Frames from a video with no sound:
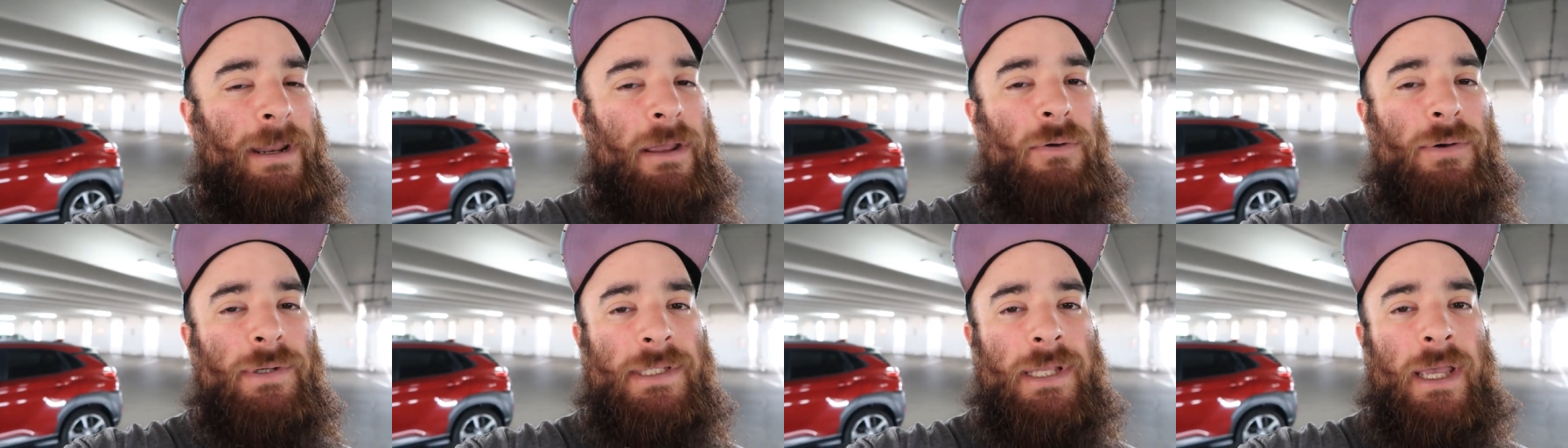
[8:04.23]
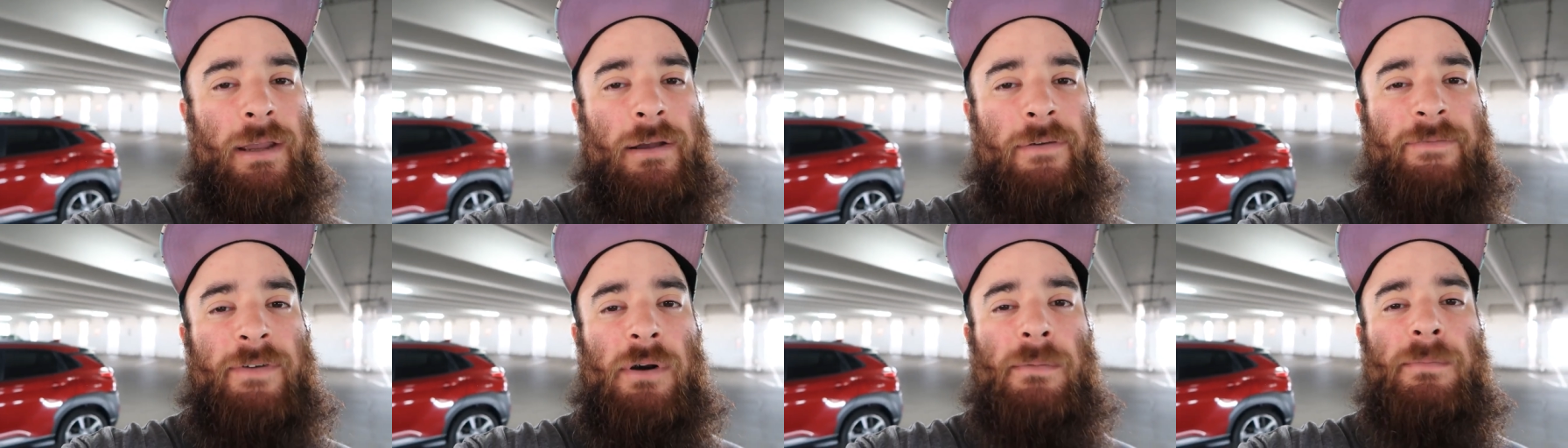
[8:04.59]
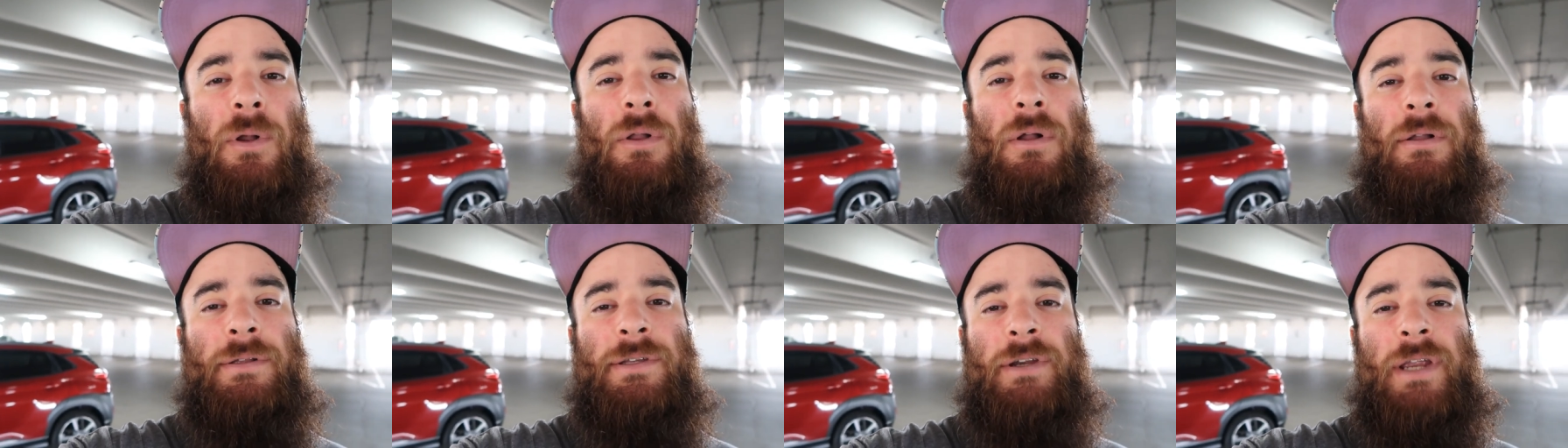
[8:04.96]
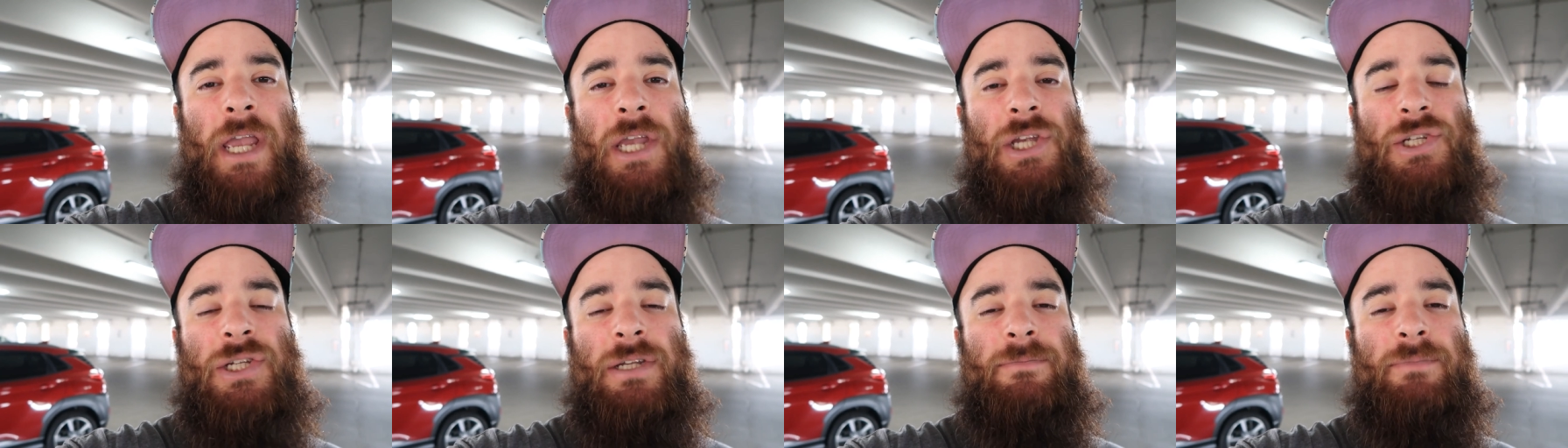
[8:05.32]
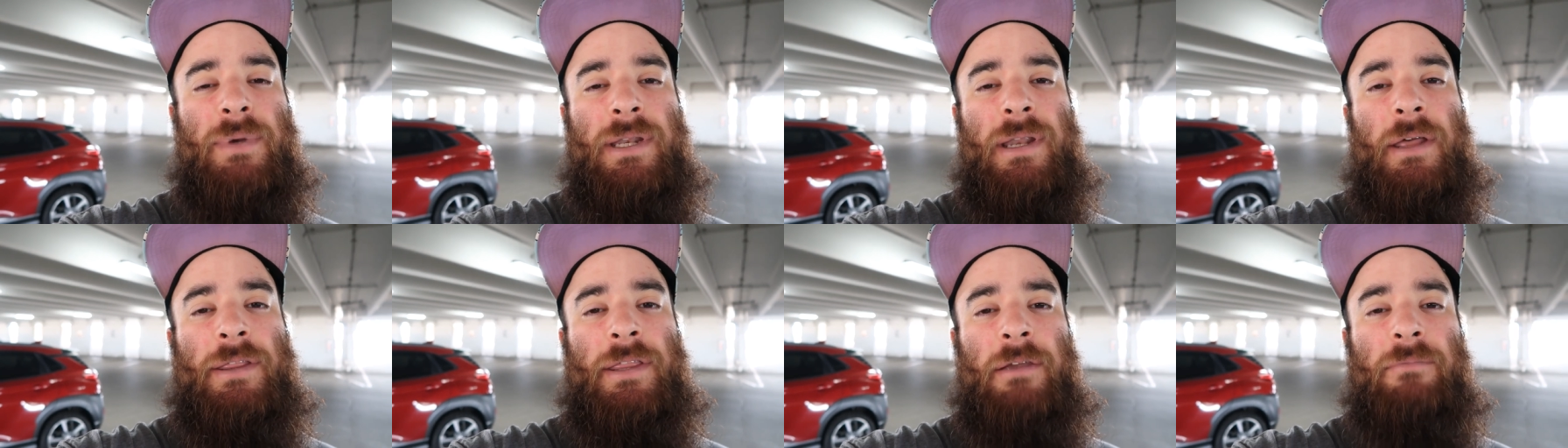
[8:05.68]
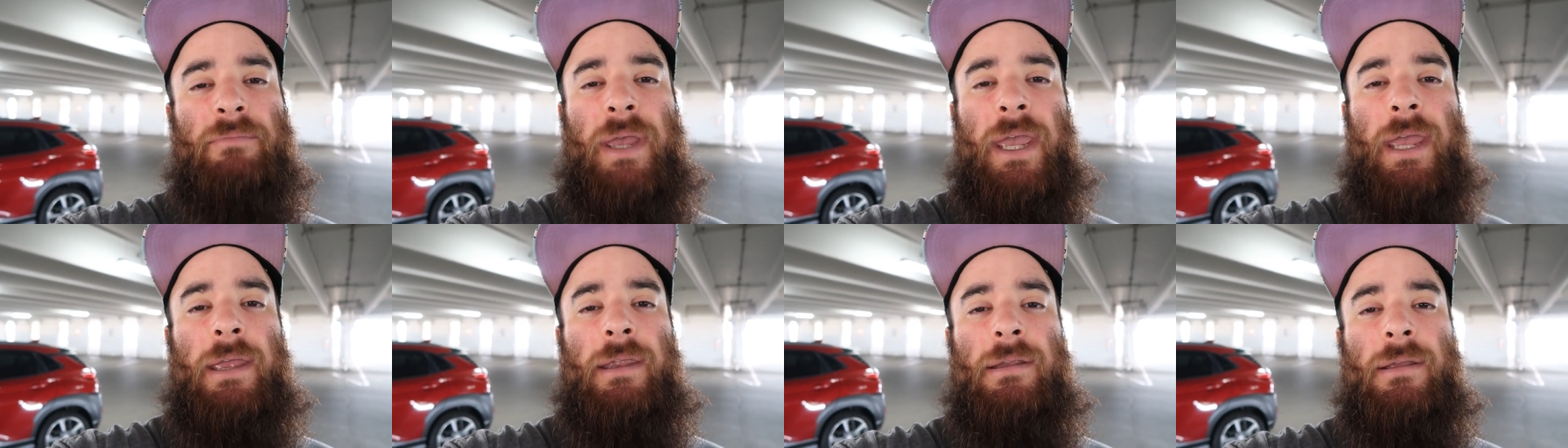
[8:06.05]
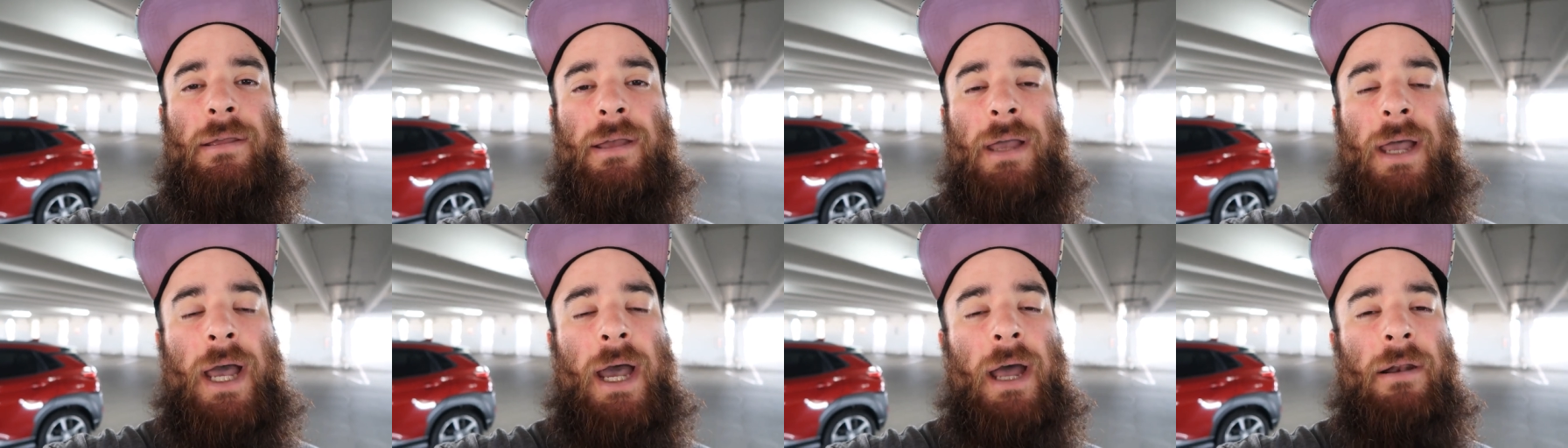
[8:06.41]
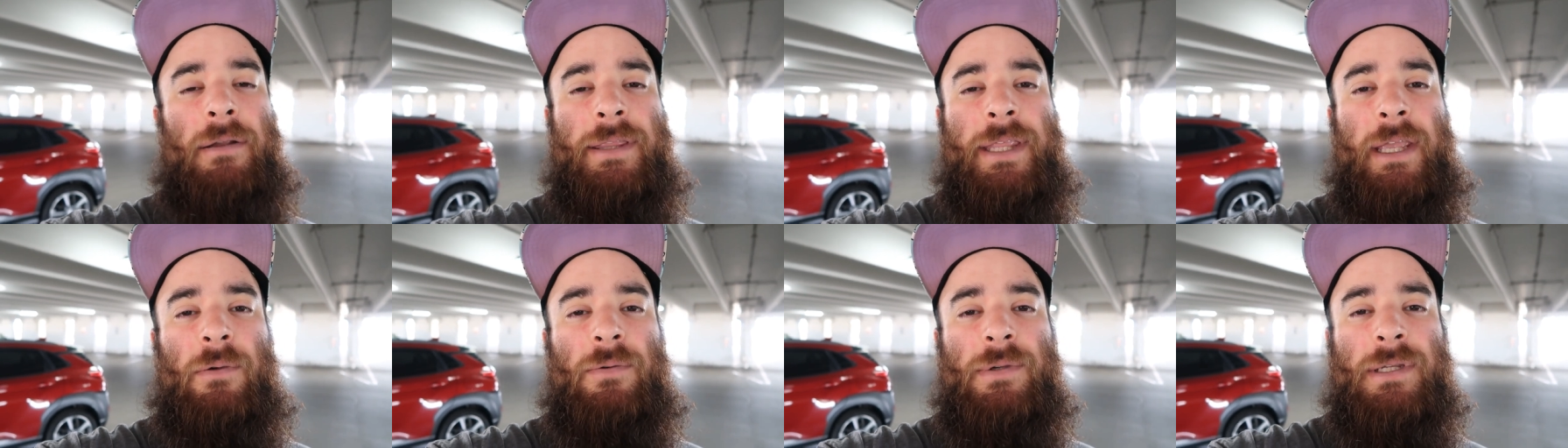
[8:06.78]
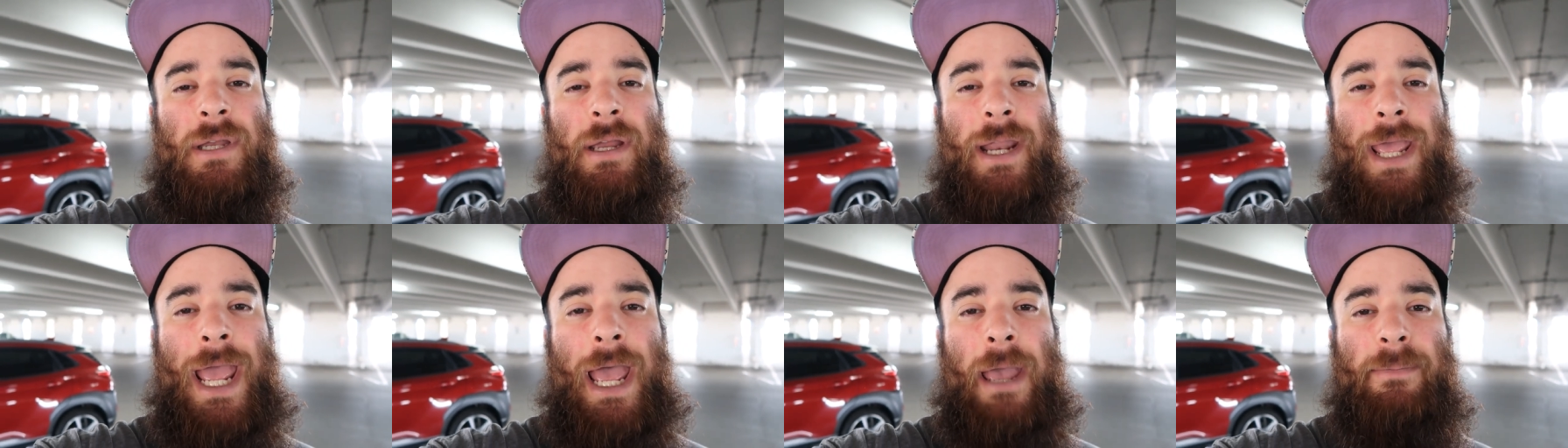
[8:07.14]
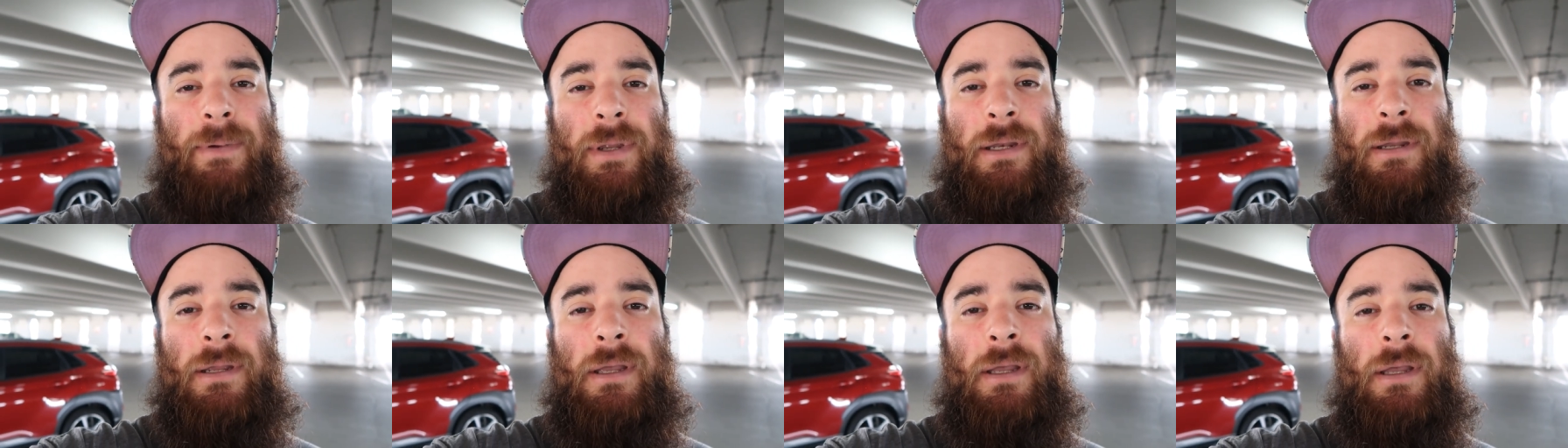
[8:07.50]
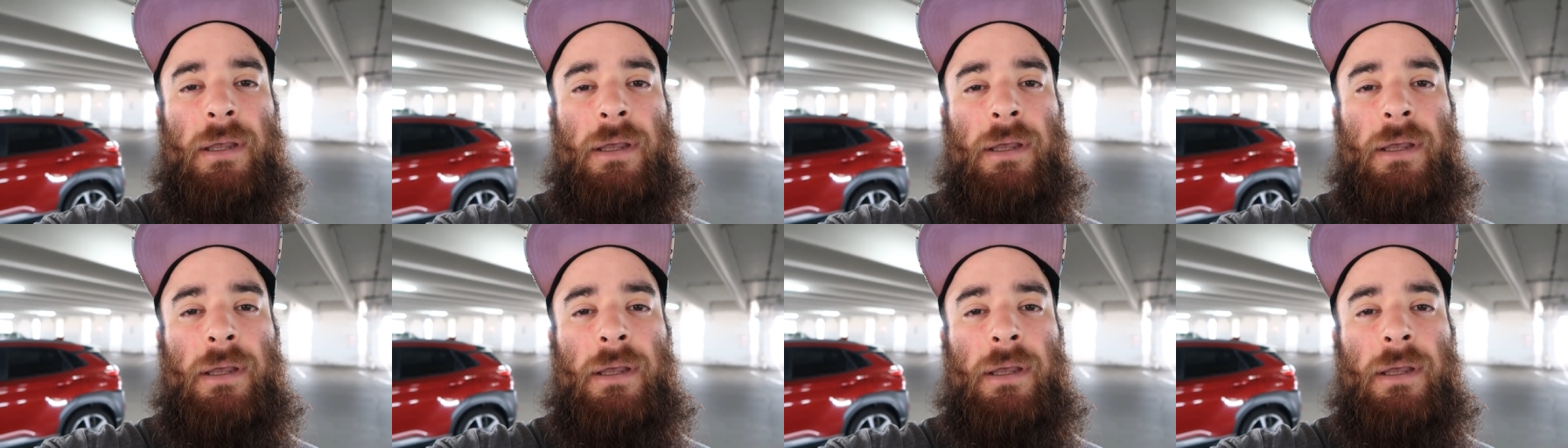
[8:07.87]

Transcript: it was like a verbal altercation, but nothing bad I don't think was gonna happen